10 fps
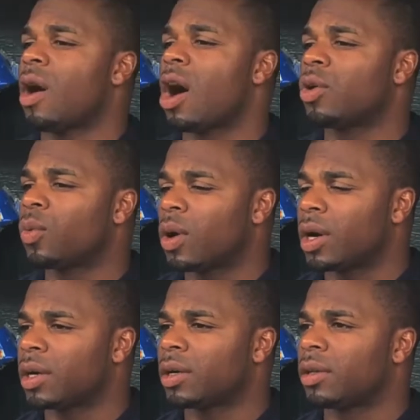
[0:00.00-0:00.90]
through hard
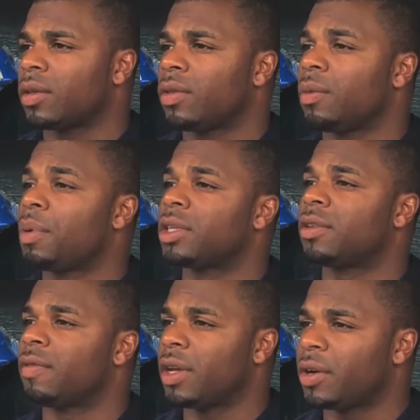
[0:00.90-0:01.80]
work, through
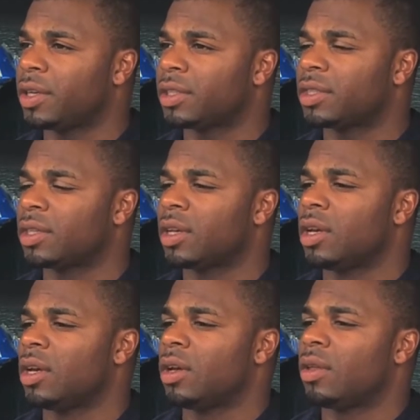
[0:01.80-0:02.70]
perseverance,
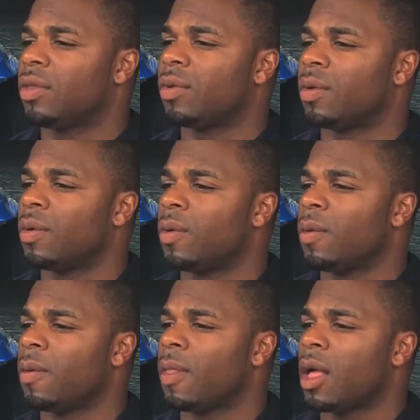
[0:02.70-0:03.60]

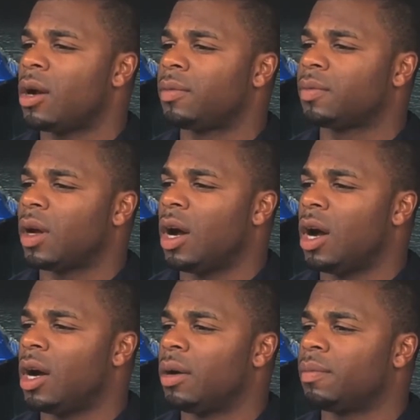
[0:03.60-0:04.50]
through
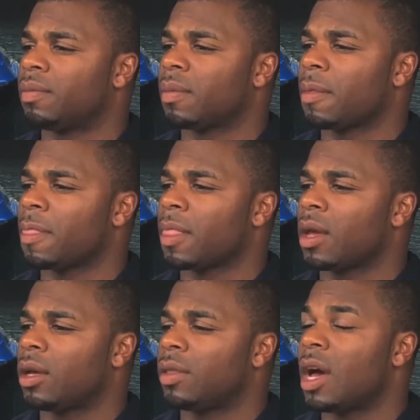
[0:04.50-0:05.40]
the
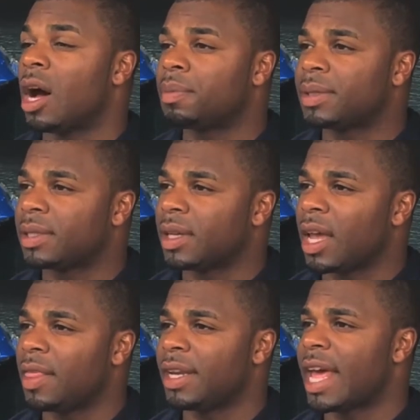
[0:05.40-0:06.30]
ups
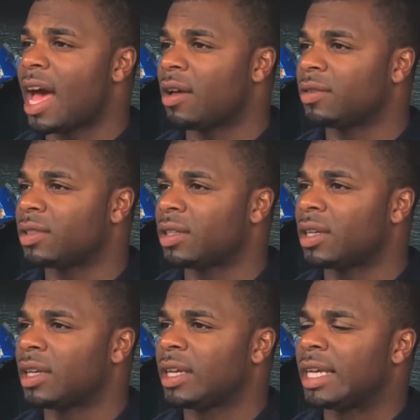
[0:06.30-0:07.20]
and the downs,
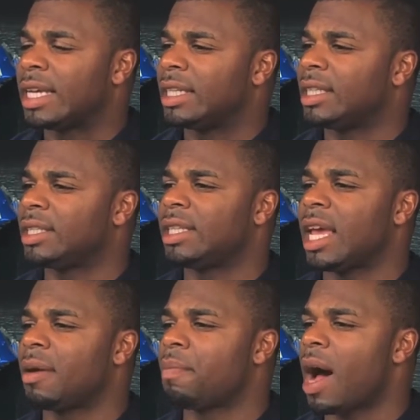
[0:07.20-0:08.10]
just
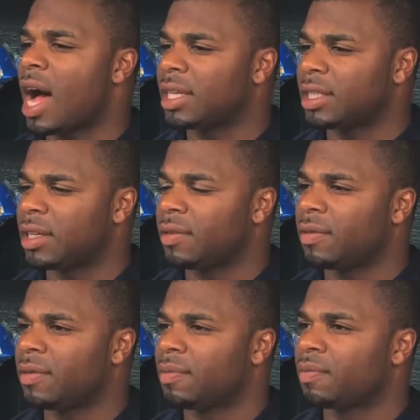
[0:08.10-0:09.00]
staying positive